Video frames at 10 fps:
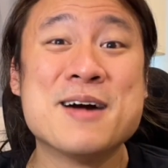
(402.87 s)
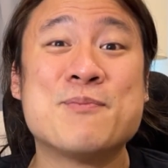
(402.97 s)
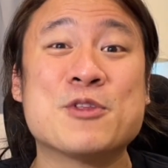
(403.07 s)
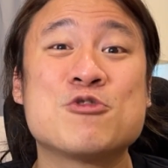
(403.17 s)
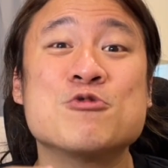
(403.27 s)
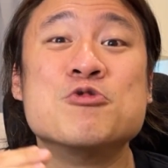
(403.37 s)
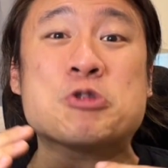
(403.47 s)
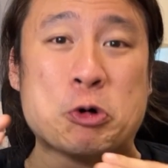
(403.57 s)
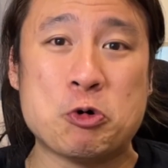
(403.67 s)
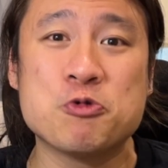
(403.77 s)
But to
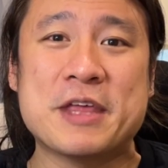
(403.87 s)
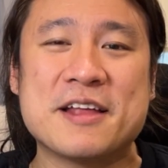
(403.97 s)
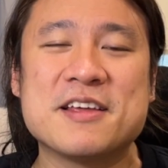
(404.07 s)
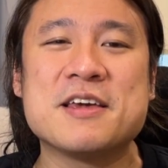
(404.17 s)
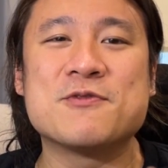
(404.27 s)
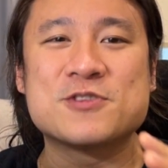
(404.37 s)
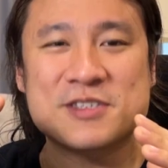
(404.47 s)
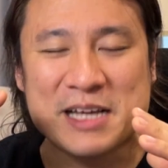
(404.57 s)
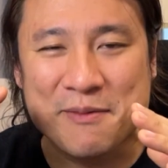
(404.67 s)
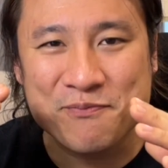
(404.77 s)
know that if
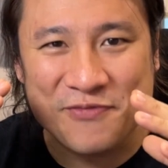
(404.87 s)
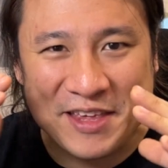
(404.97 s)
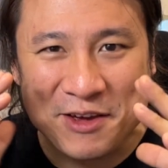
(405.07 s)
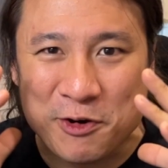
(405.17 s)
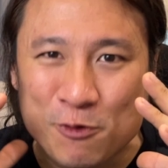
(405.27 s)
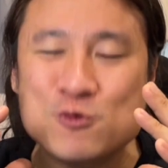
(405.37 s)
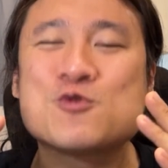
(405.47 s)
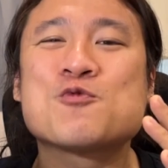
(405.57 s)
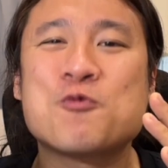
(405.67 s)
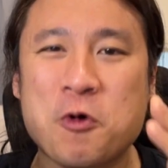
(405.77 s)
something
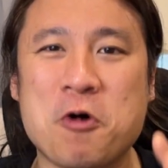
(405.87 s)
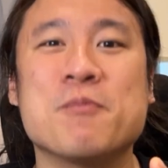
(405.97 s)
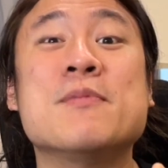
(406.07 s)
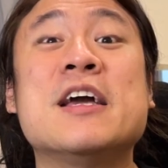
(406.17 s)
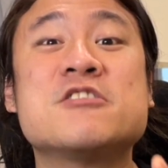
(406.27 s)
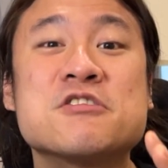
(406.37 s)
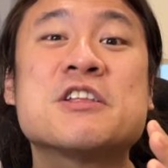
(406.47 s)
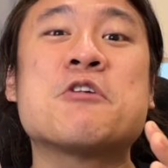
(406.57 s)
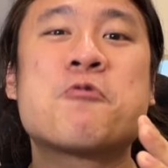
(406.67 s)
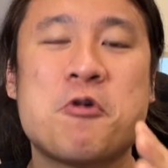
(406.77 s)
goes wrong,
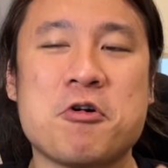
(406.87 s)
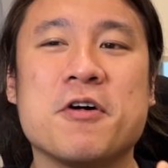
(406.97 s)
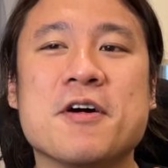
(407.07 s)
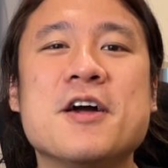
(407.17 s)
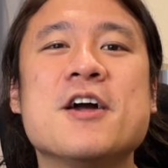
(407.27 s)
majorly wrong,